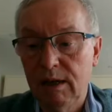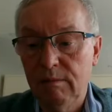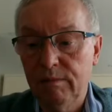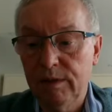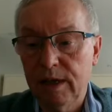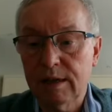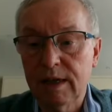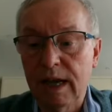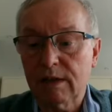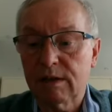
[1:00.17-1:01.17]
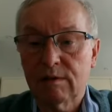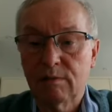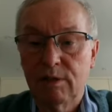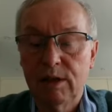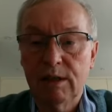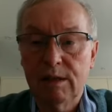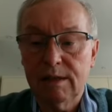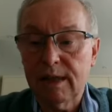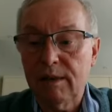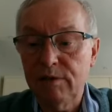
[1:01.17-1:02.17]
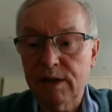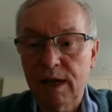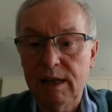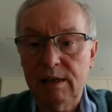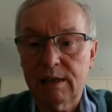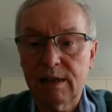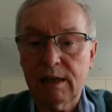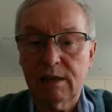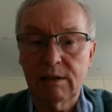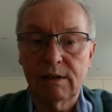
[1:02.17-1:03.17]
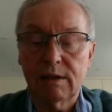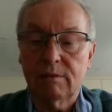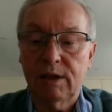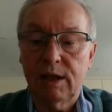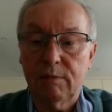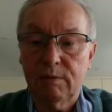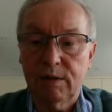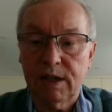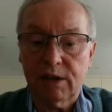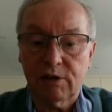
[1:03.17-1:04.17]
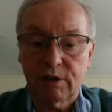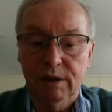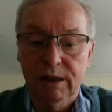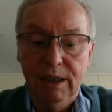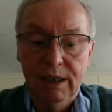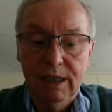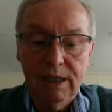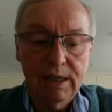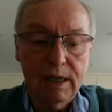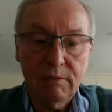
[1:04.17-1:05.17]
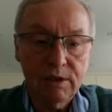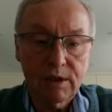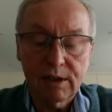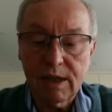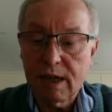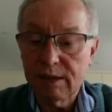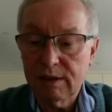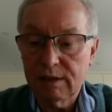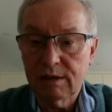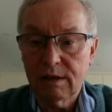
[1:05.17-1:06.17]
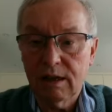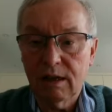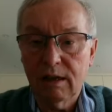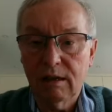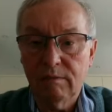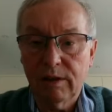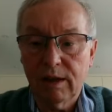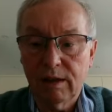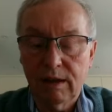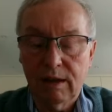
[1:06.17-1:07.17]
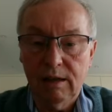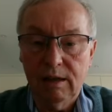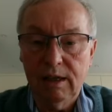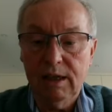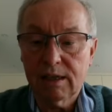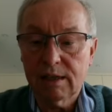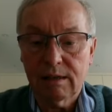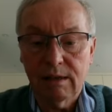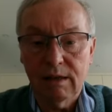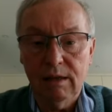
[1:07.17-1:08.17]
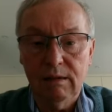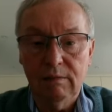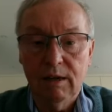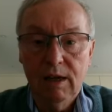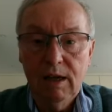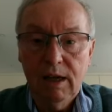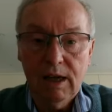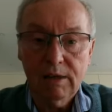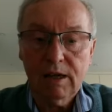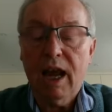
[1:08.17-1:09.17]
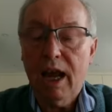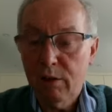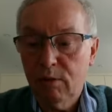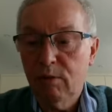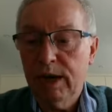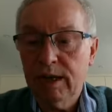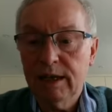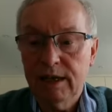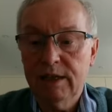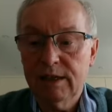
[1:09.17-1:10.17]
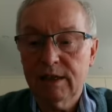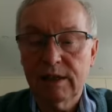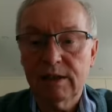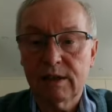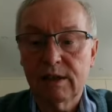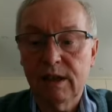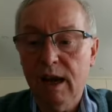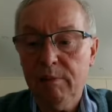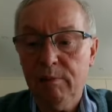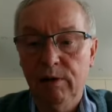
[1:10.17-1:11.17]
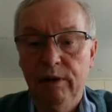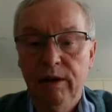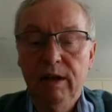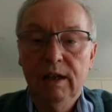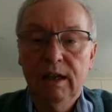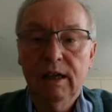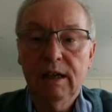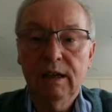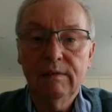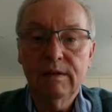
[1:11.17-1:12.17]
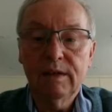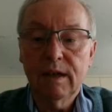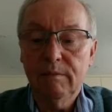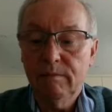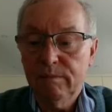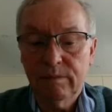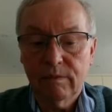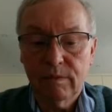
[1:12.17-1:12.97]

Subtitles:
attacked within 7 to 8 seconds without protection. That was the standard, least as how quickly these things can happen. And